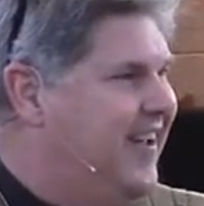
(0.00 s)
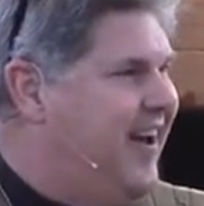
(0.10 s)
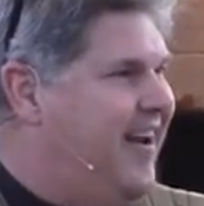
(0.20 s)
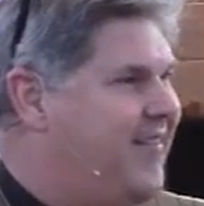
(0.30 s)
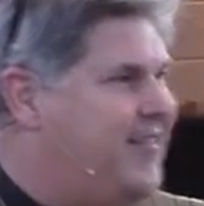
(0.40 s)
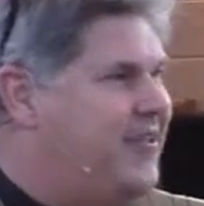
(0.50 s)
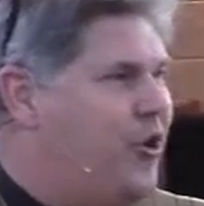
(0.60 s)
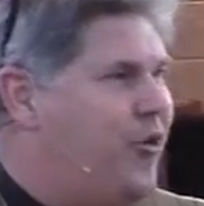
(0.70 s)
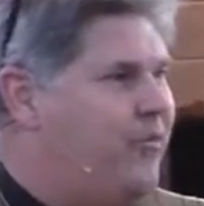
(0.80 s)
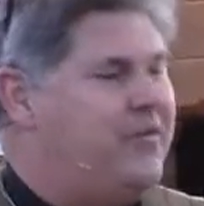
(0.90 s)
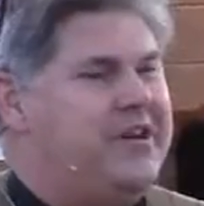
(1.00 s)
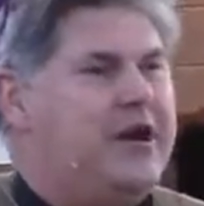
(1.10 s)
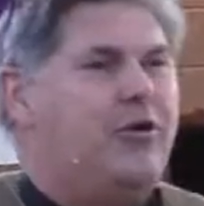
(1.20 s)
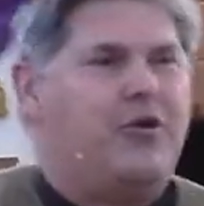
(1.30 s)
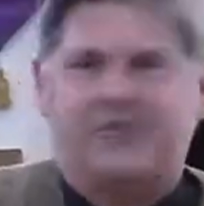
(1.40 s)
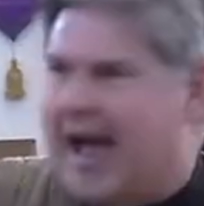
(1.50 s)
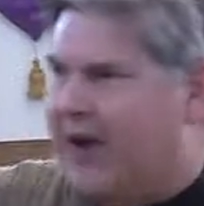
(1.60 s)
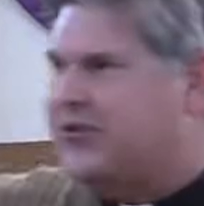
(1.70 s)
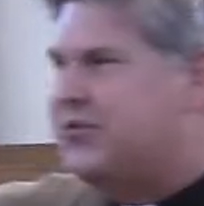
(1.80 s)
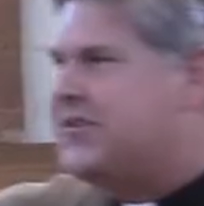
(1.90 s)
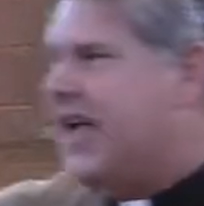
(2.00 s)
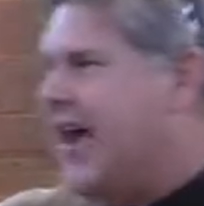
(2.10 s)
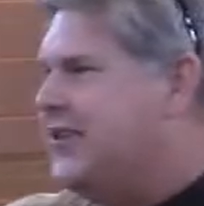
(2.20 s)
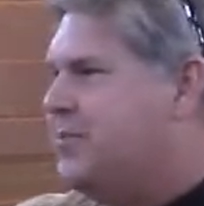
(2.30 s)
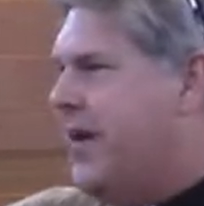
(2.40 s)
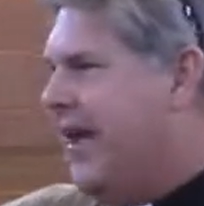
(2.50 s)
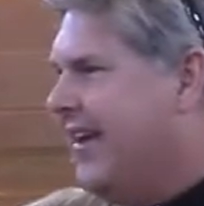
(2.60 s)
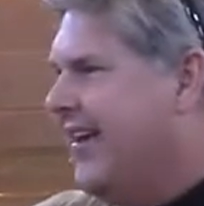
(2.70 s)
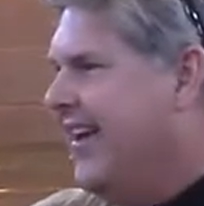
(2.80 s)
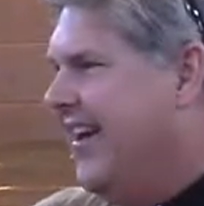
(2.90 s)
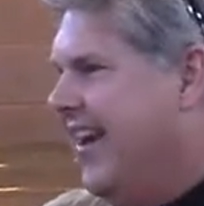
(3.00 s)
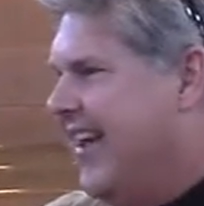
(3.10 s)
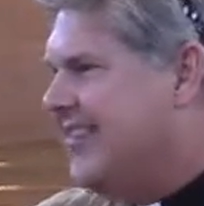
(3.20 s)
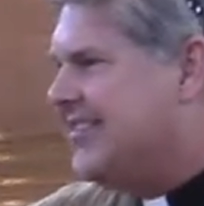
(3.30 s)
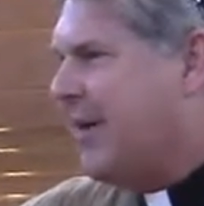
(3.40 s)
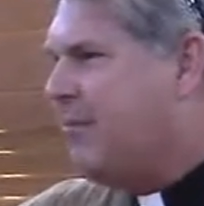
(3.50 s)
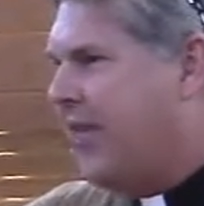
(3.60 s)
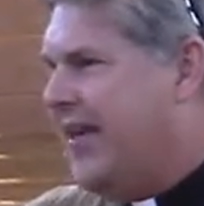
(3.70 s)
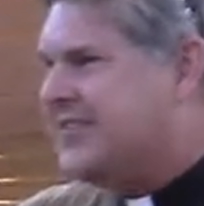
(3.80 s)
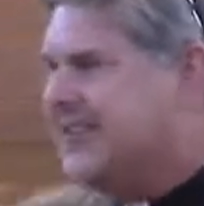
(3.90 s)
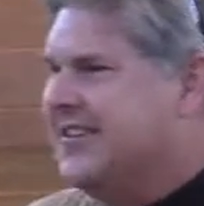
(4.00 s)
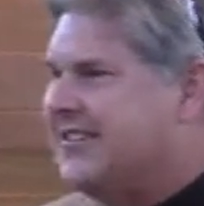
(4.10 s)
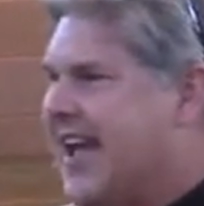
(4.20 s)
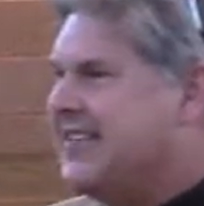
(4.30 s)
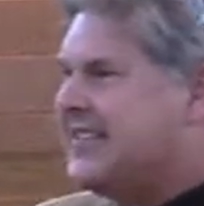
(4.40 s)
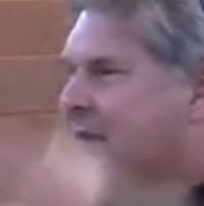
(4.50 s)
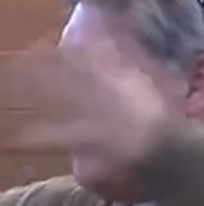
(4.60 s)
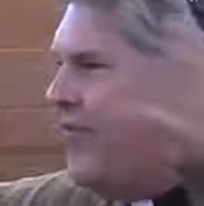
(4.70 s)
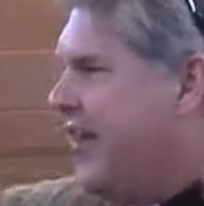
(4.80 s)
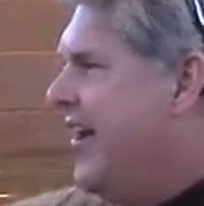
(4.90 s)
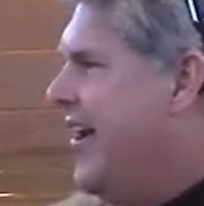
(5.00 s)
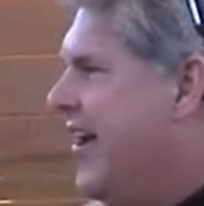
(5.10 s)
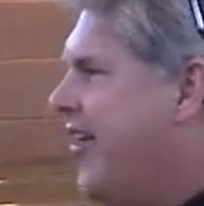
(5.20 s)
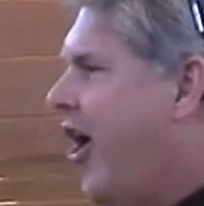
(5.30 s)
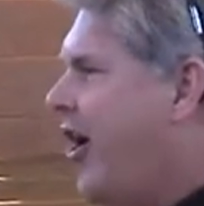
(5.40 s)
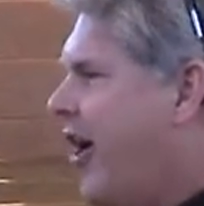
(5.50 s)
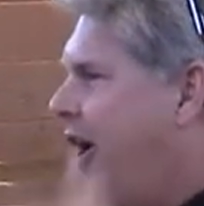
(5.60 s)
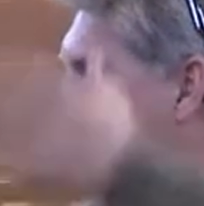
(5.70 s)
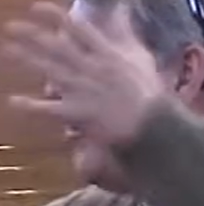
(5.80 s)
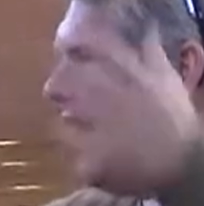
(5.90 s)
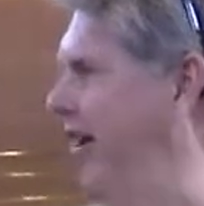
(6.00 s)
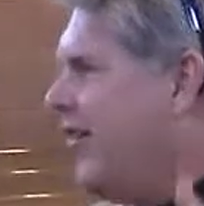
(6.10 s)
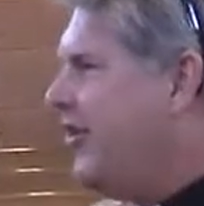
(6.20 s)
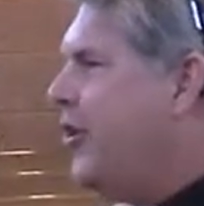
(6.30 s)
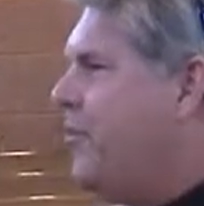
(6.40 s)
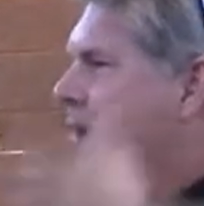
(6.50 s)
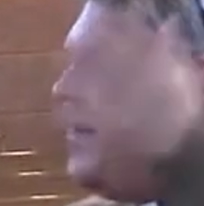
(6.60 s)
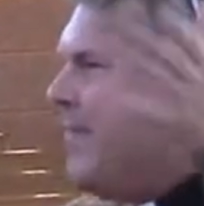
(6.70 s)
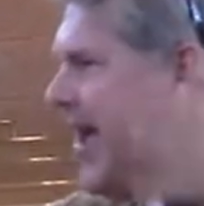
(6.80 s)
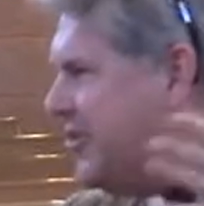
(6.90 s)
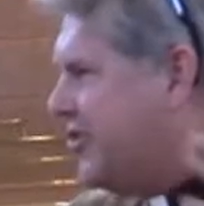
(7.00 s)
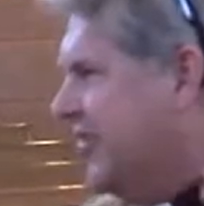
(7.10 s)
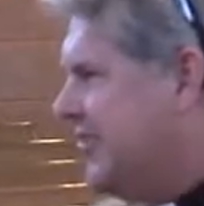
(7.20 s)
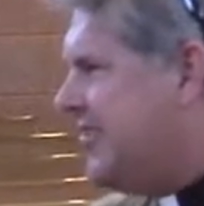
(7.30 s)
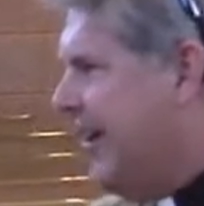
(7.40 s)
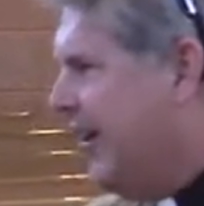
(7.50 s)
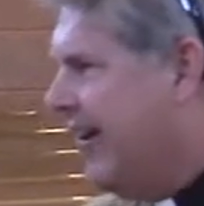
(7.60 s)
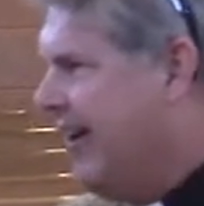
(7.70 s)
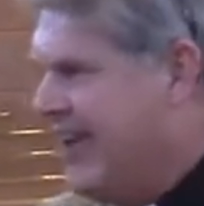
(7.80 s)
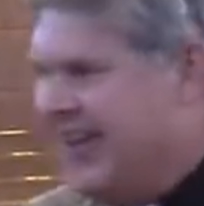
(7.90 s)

Uh, you know, Nero's house was not as big in some places as some of the, our, our, our little mini mansions here.